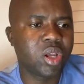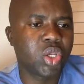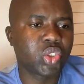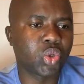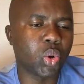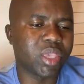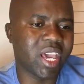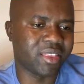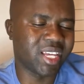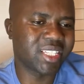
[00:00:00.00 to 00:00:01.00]
So
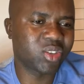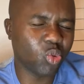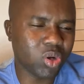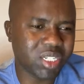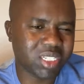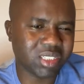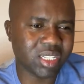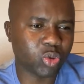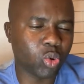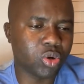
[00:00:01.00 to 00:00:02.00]
yeah, that's
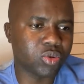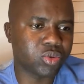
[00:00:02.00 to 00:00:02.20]
what you're